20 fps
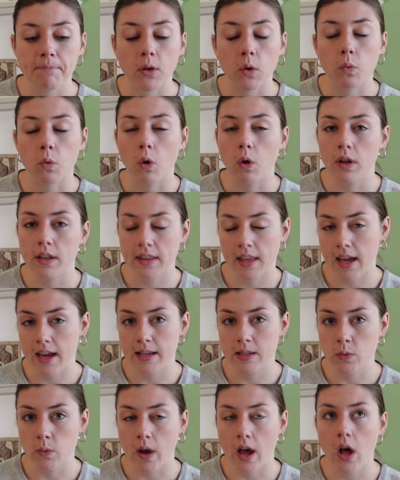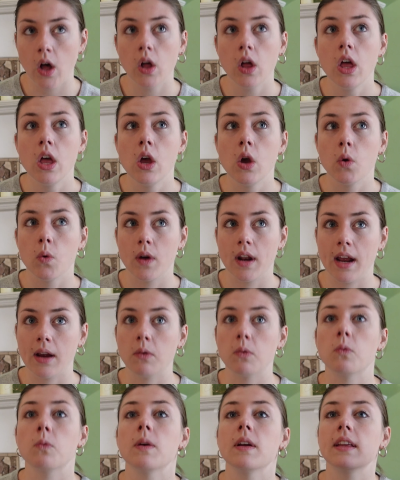role in that as well. When I
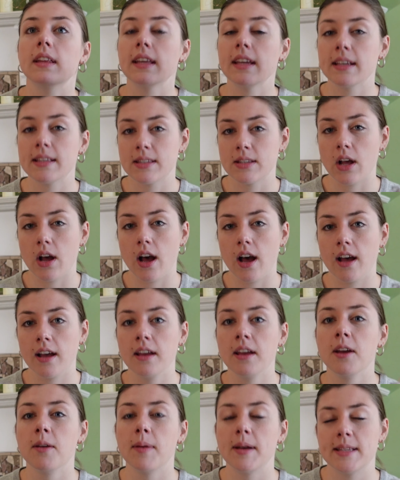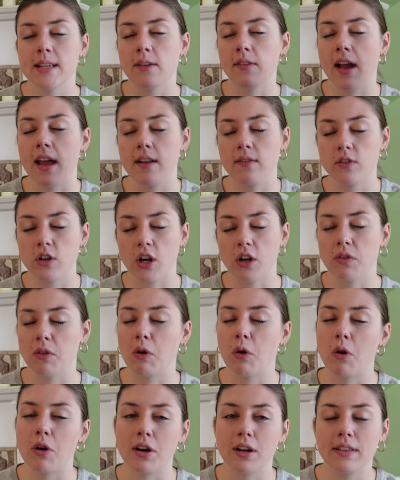really saw myself kind of turn the
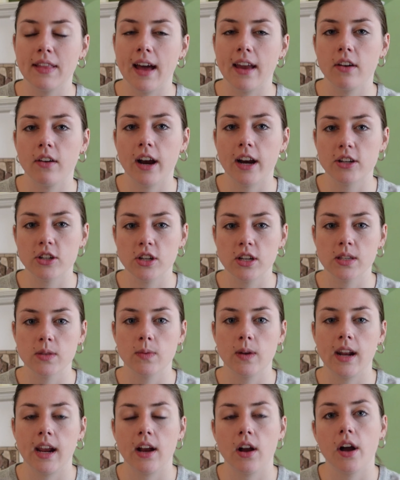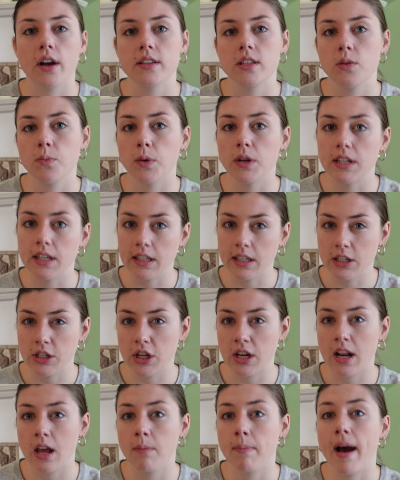corner in that direction is when I got super
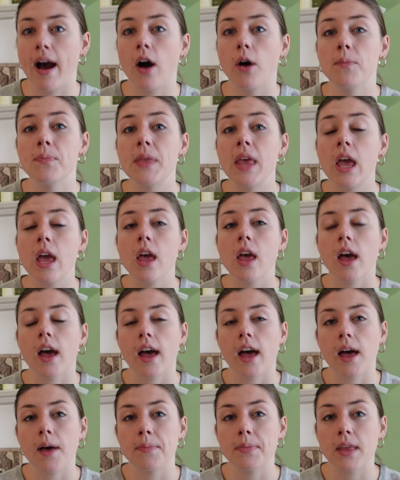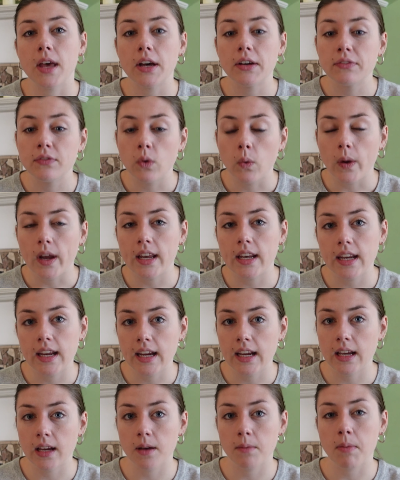diligent about
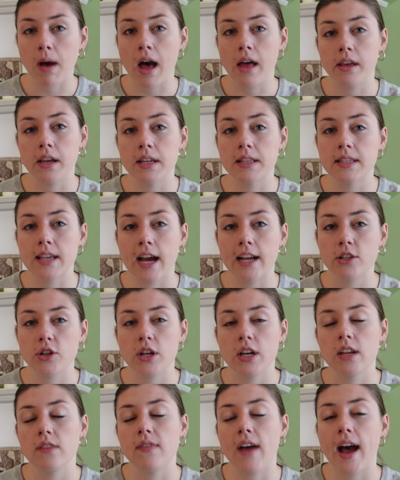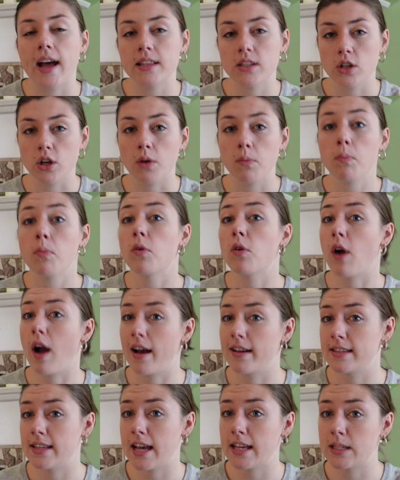avoiding polyunsaturated fats or
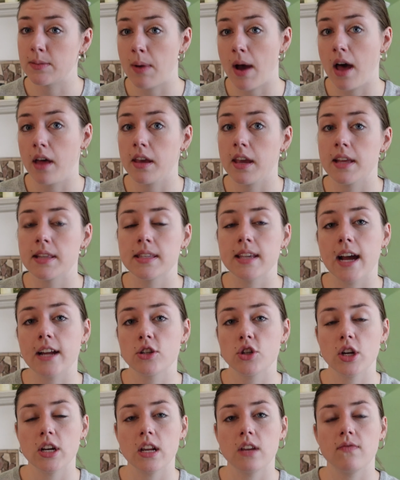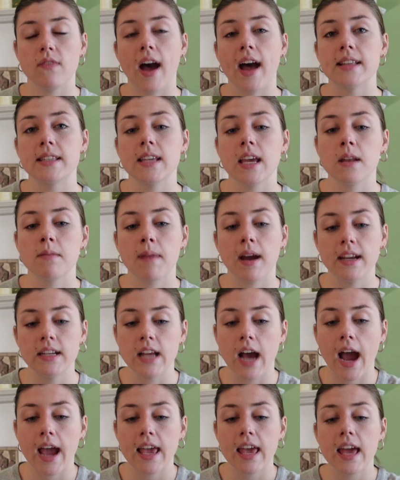processed polyunsaturated fats in my
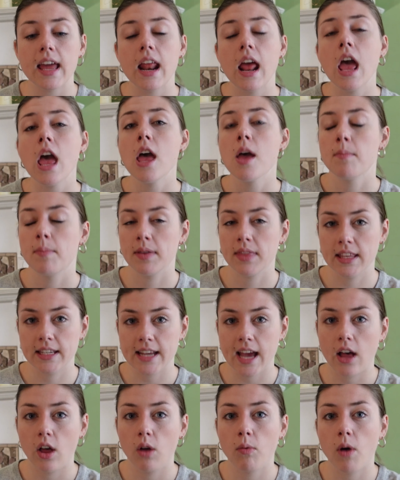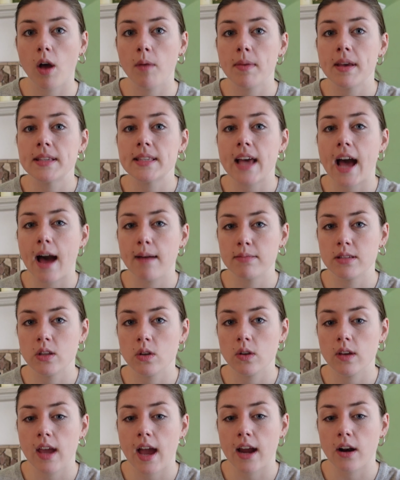diet. But the Tallow Bomb has
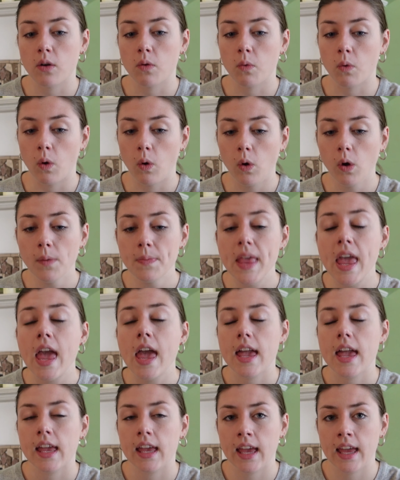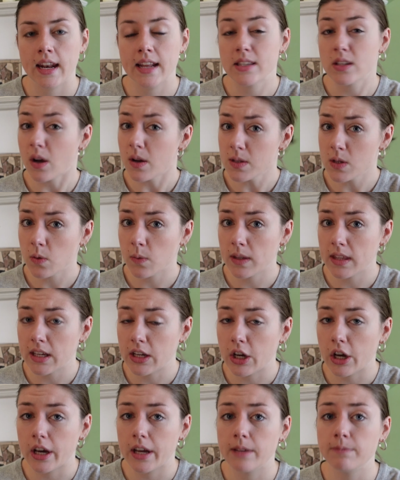absolutely had a role, and it's also really
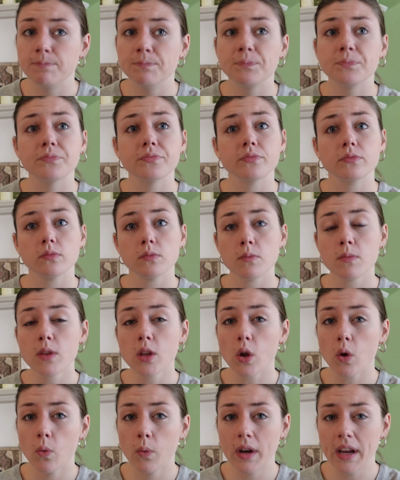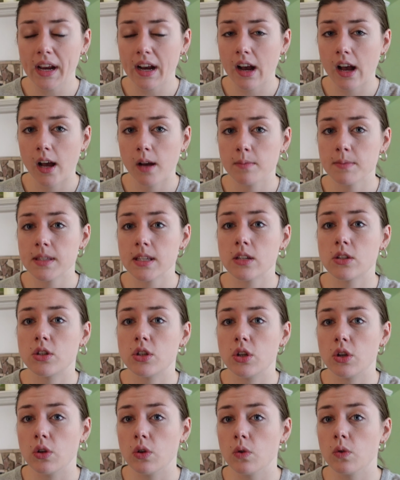good when it comes
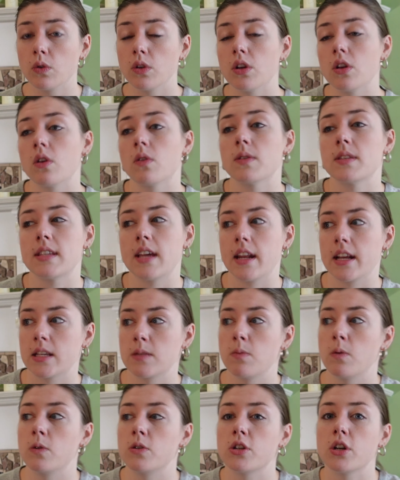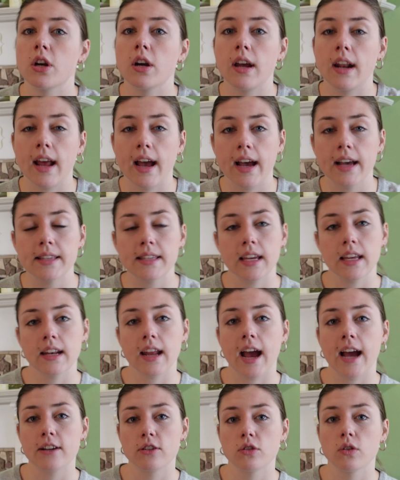to, sun exposure. It has a
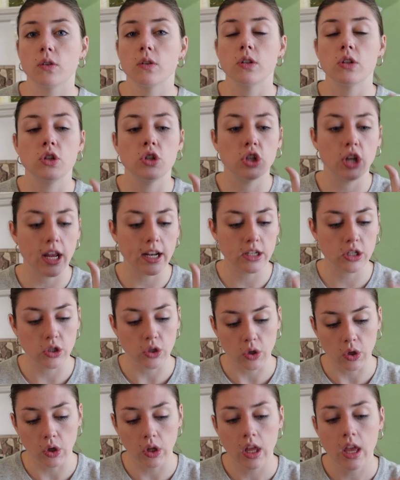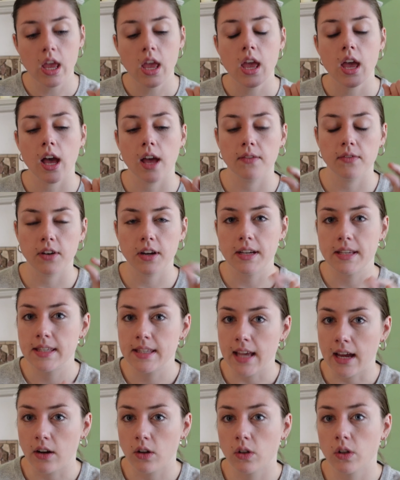natural, gentle, very
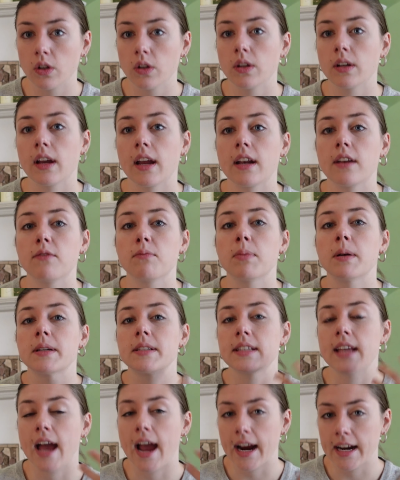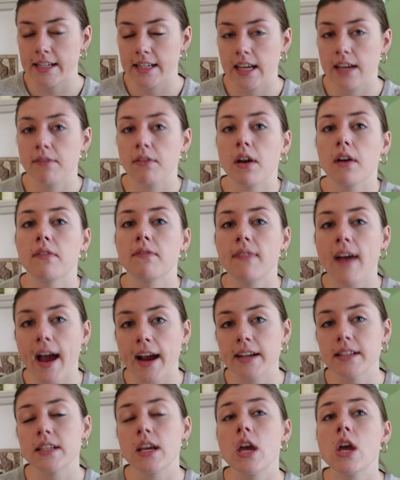subtle kind of protective
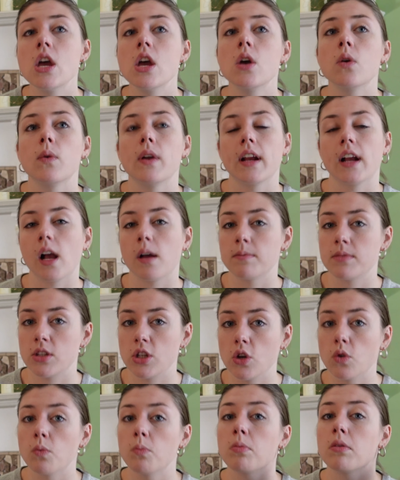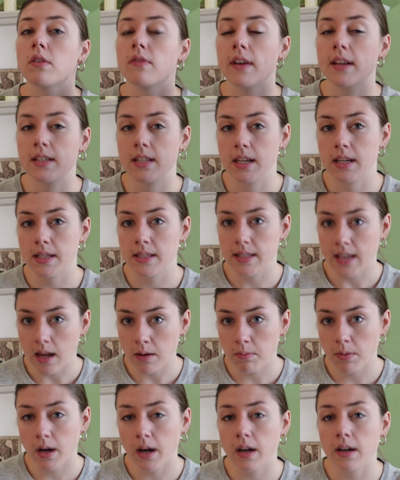effect when it comes to preventing
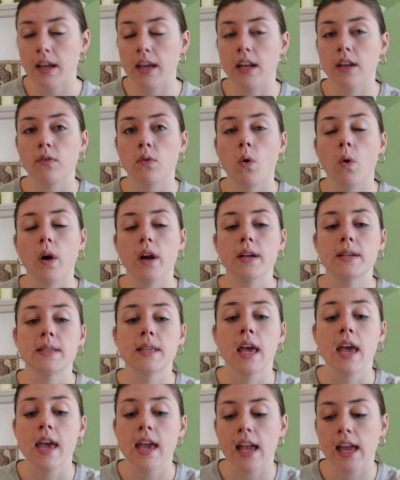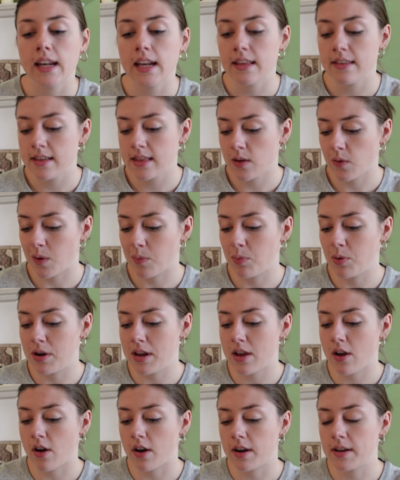sunburn. And of course, anything that we're
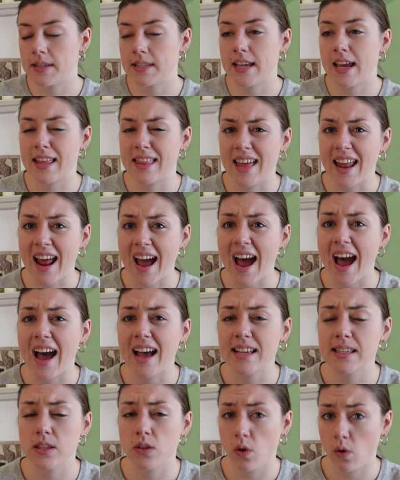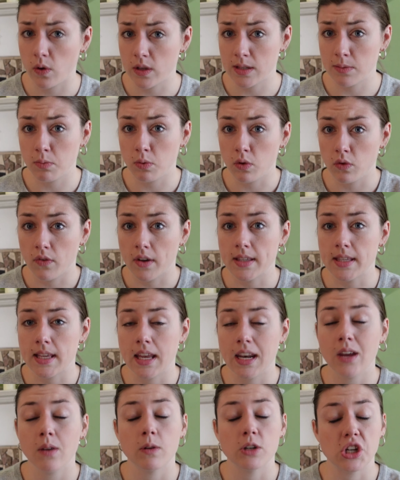putting on our skin that has those PUFAs
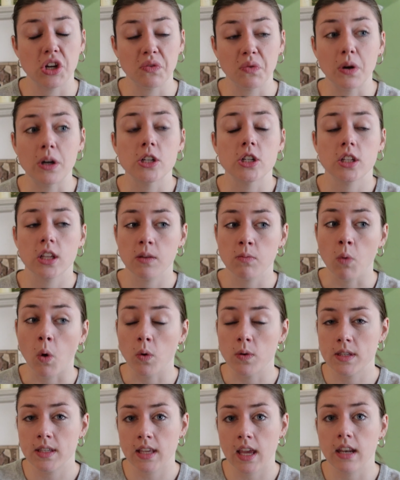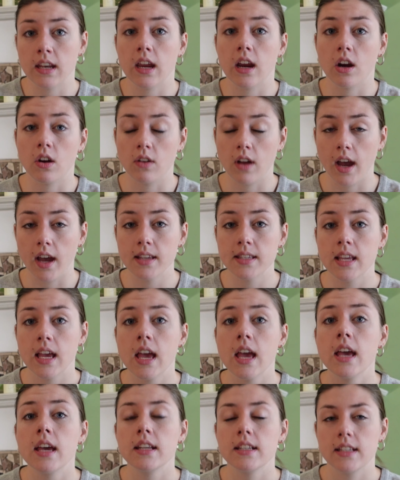in it, which unfortunately most skincare
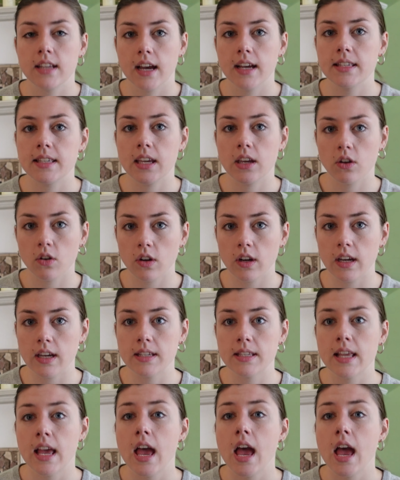does increase